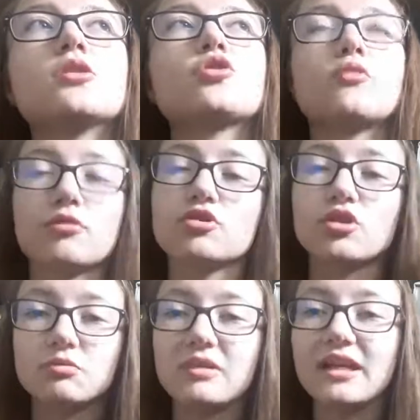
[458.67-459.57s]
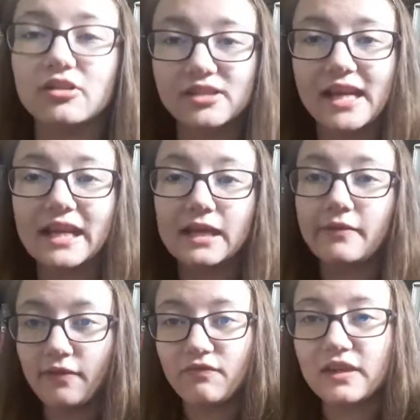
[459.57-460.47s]
crucial to the understanding of
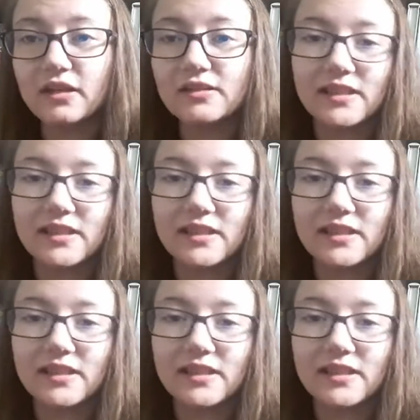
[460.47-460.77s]
a field,